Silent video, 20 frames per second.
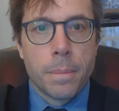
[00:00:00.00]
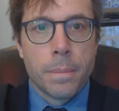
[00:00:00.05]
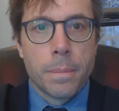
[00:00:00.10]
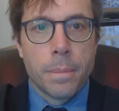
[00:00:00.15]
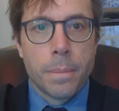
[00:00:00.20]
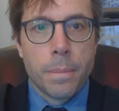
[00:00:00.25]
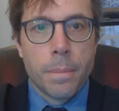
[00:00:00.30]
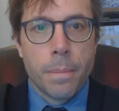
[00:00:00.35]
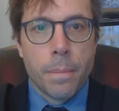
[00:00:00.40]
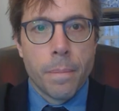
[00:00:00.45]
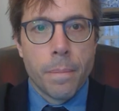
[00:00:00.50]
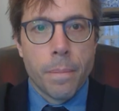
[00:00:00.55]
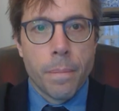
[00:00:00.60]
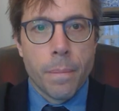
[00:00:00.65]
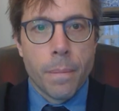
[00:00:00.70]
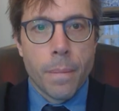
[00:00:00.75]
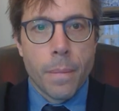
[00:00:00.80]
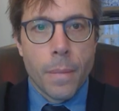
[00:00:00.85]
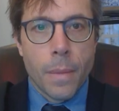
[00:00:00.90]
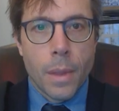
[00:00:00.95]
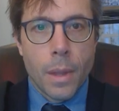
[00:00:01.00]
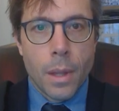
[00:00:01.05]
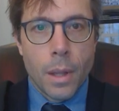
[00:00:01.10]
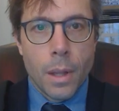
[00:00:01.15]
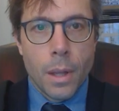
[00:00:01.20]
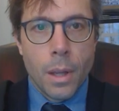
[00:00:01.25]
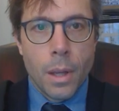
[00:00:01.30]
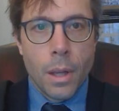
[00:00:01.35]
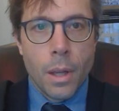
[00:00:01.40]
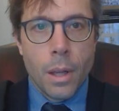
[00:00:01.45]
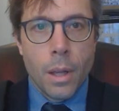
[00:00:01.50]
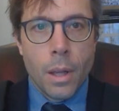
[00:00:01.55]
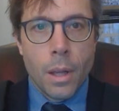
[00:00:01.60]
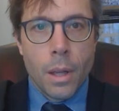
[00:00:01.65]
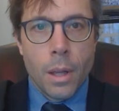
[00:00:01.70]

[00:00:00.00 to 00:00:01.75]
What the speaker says: (silence)